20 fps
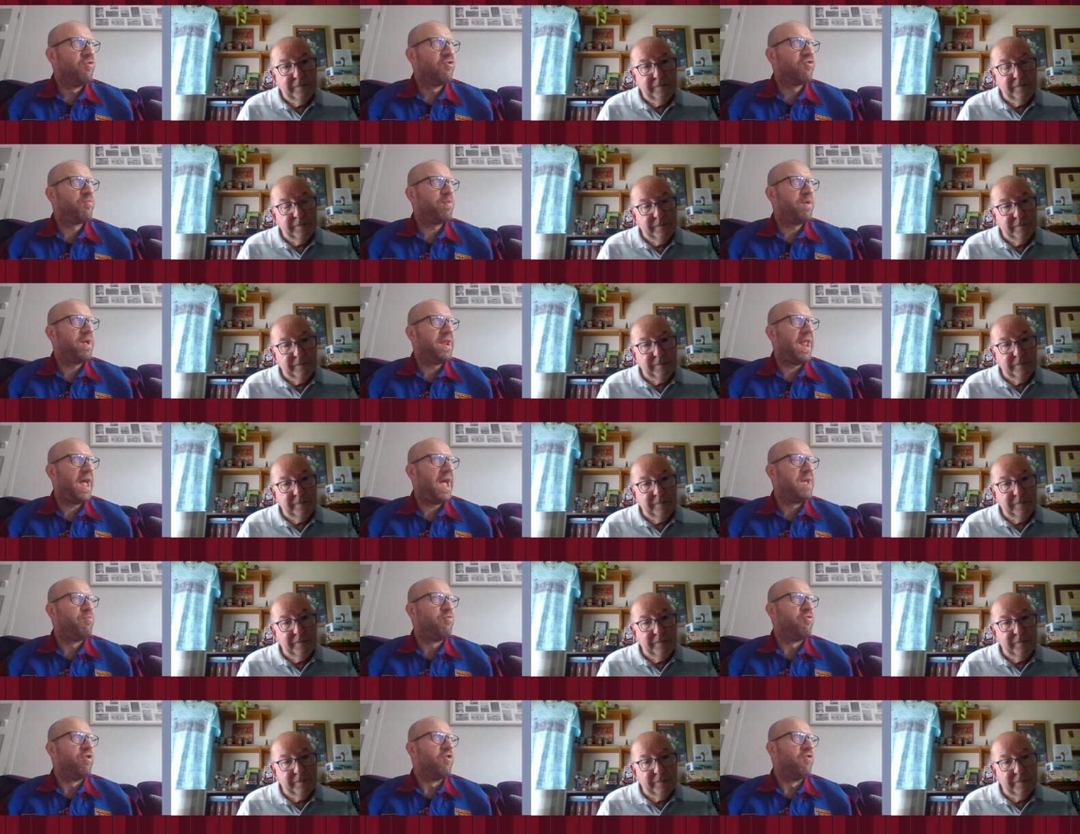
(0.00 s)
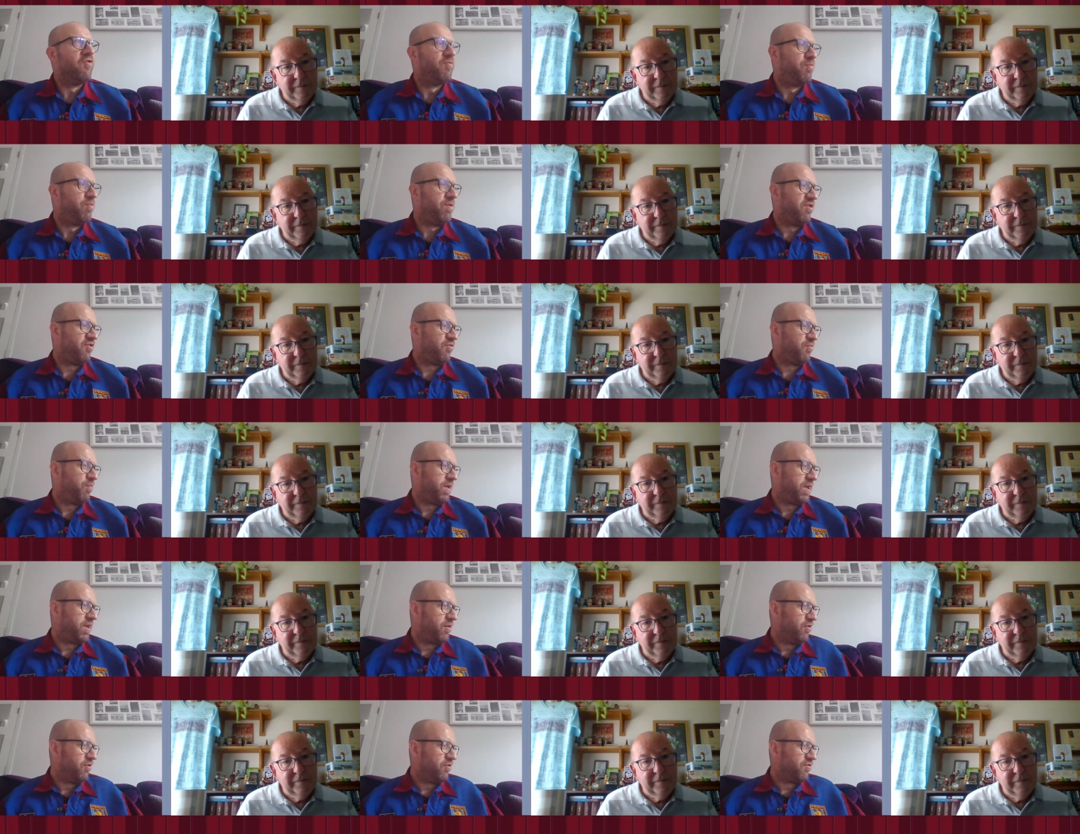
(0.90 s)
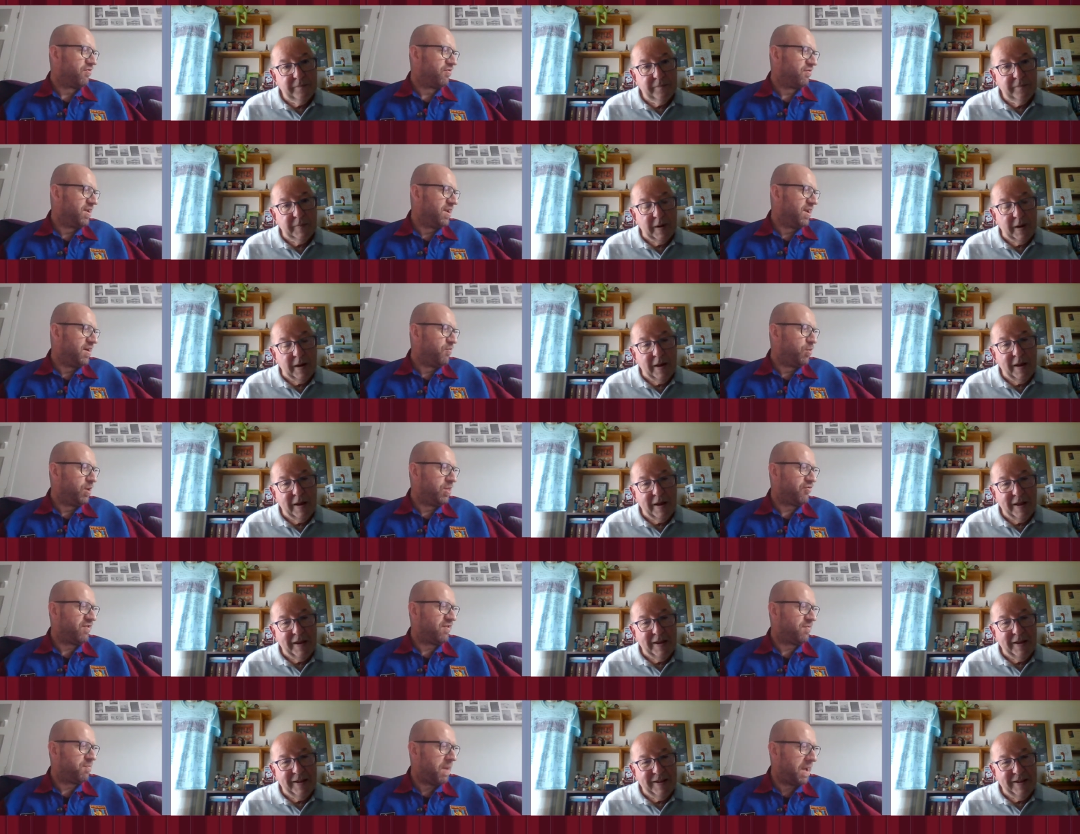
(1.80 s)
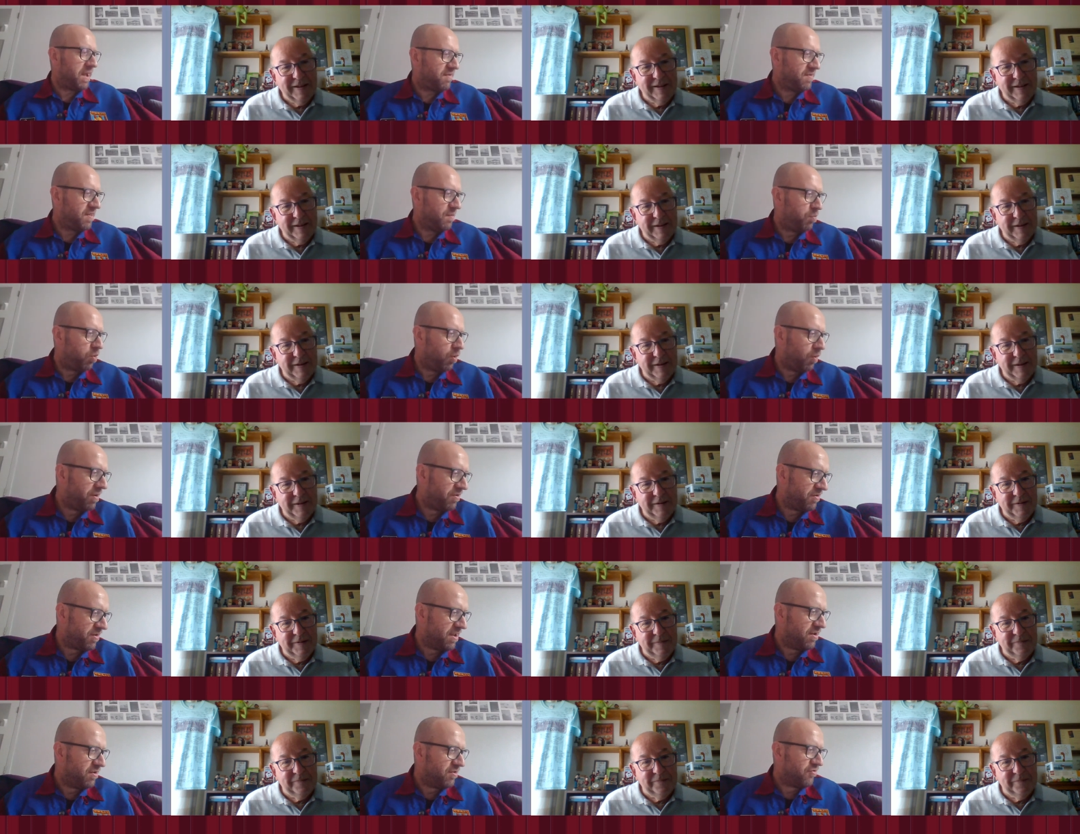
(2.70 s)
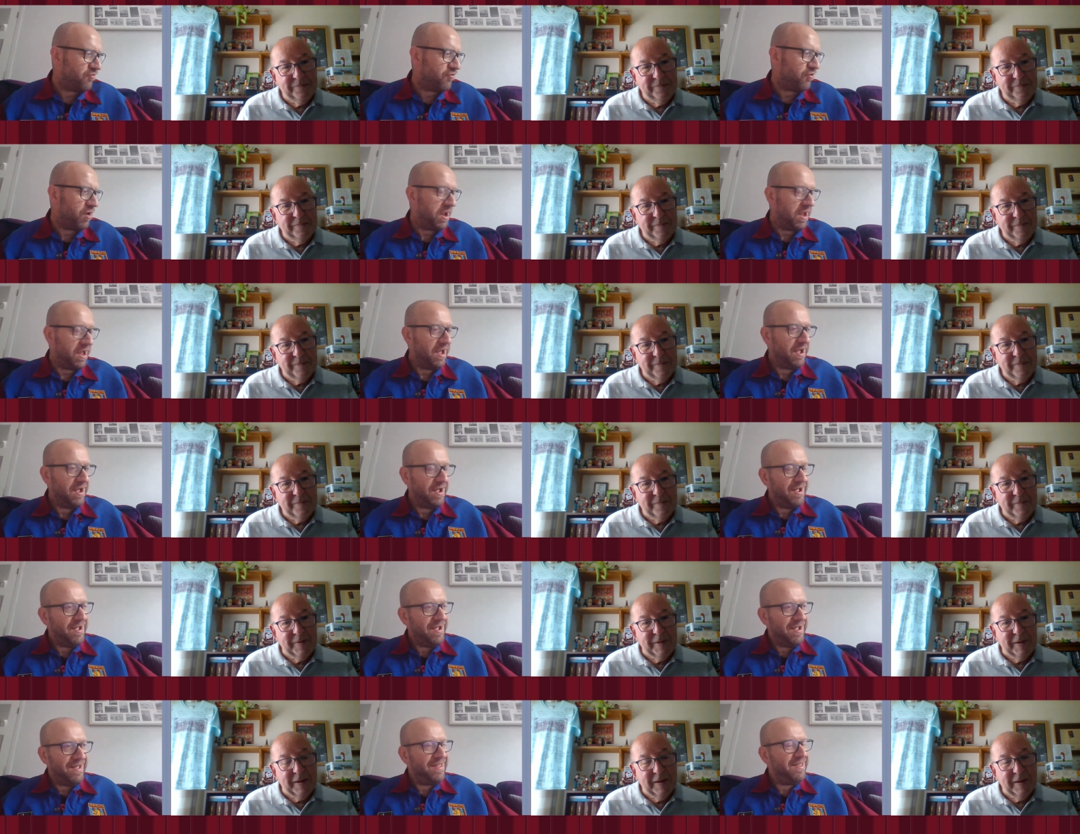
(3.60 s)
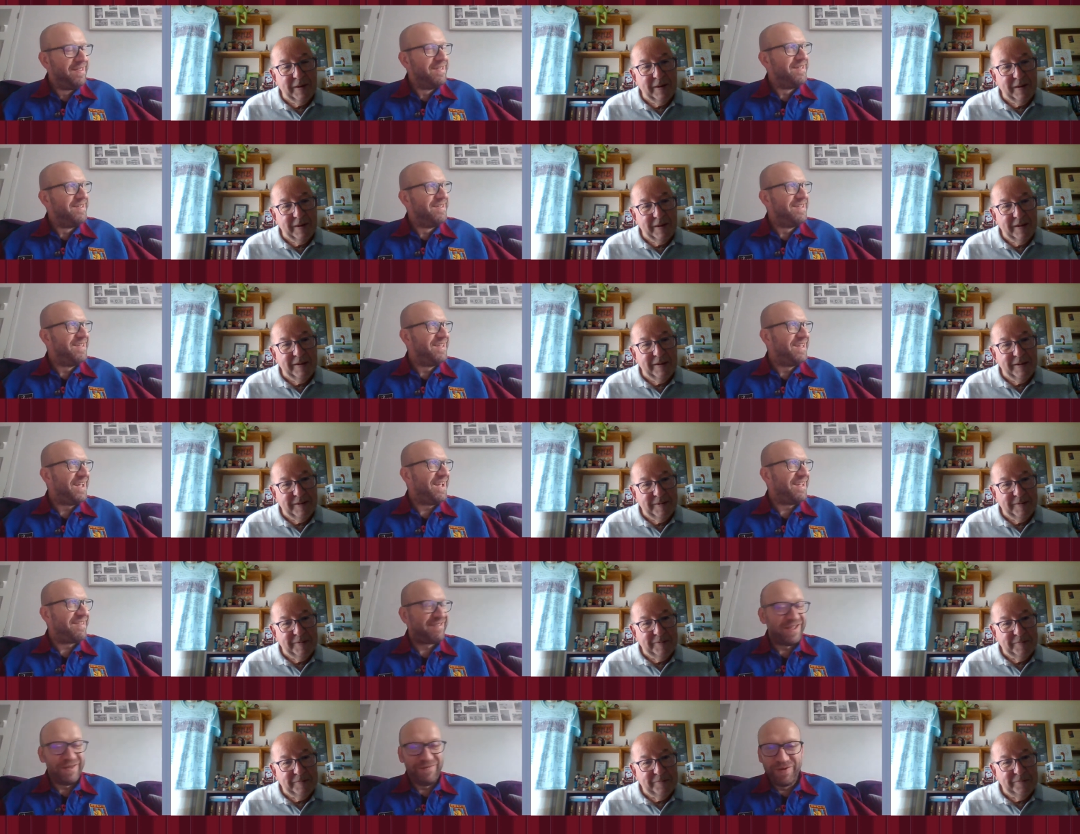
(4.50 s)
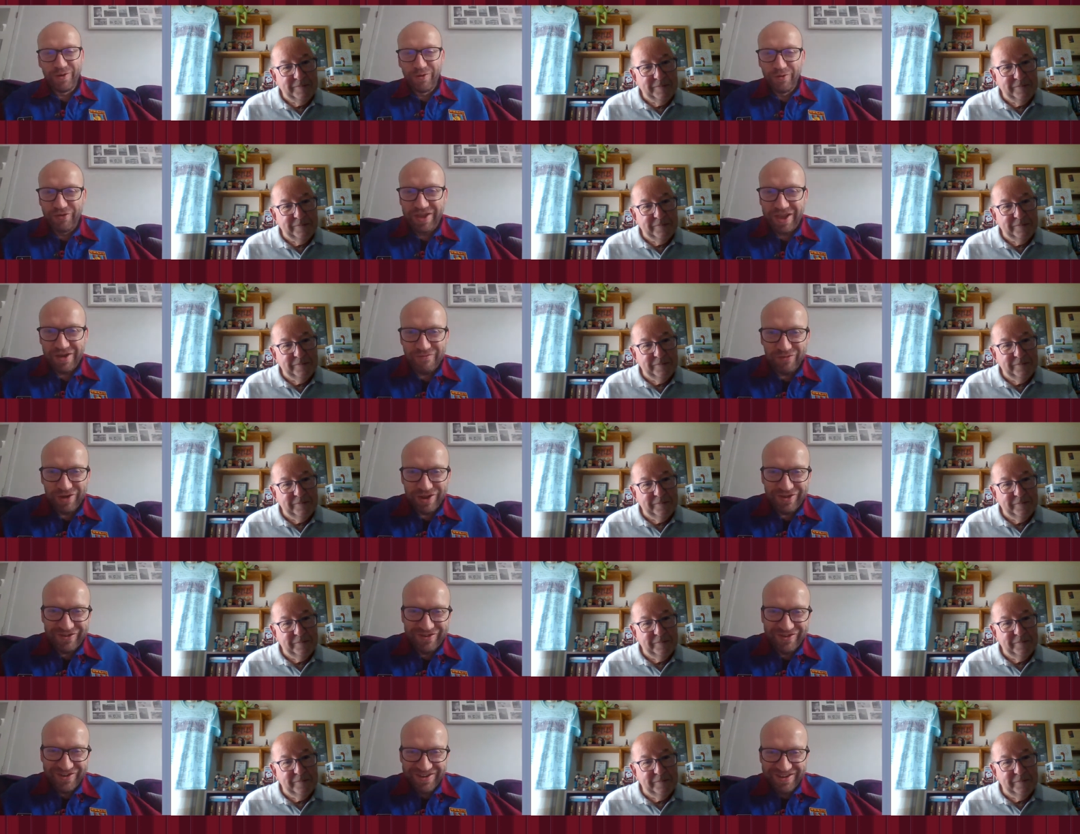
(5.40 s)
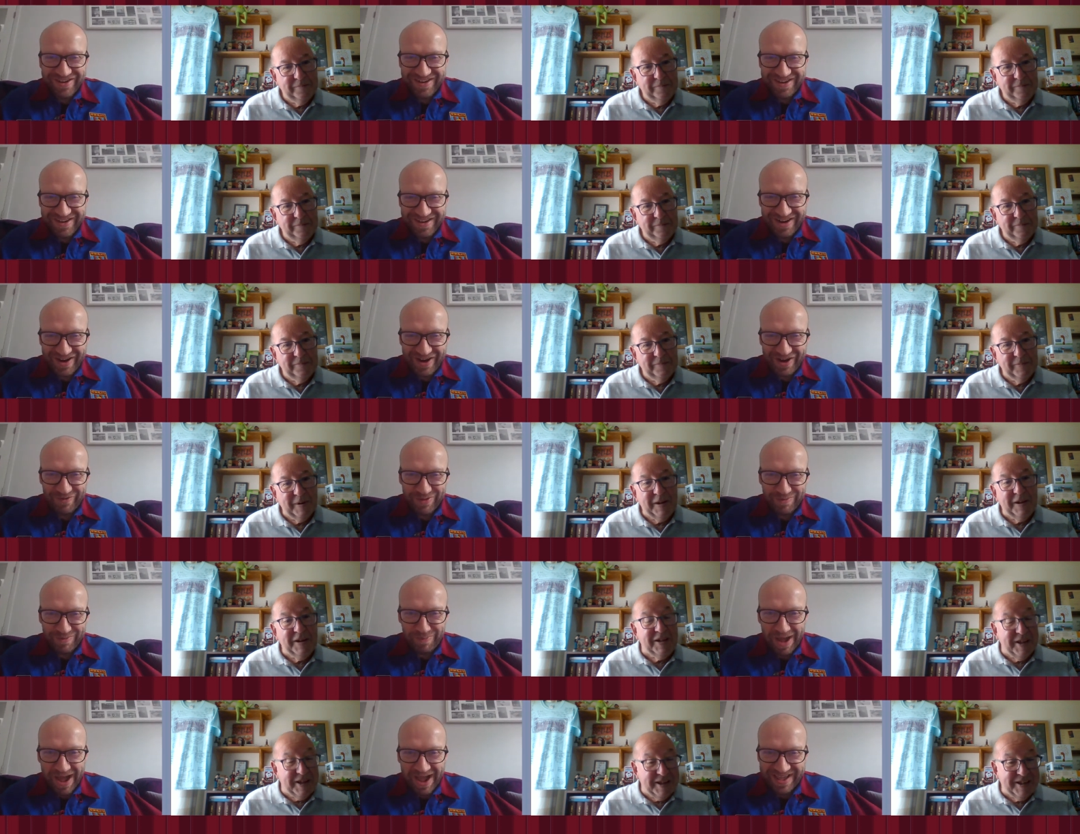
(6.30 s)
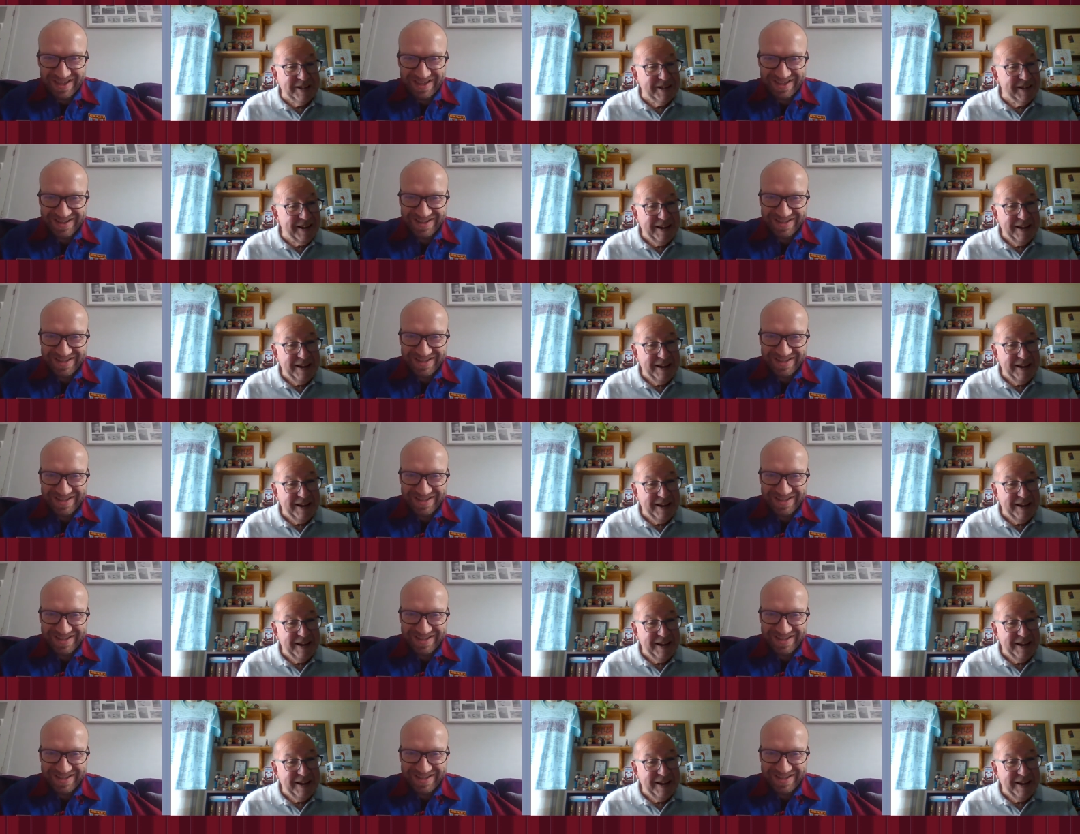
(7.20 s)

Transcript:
Speaker 1: must be a labour of love, Bish, because you know with respect to the publishing industry, it's difficult to get rich off the back.